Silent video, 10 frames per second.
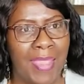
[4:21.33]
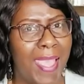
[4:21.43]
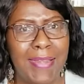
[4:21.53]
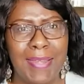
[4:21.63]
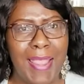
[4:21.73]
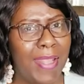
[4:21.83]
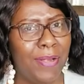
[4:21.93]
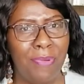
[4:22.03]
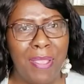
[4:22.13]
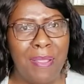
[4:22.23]
I, I
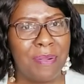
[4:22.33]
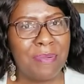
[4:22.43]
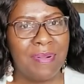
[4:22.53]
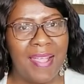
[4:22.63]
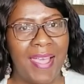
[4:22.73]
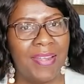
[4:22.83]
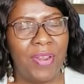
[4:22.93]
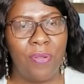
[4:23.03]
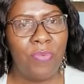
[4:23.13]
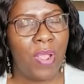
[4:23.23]
don't know. I
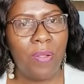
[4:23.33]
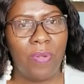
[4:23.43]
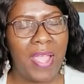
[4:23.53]
don't know.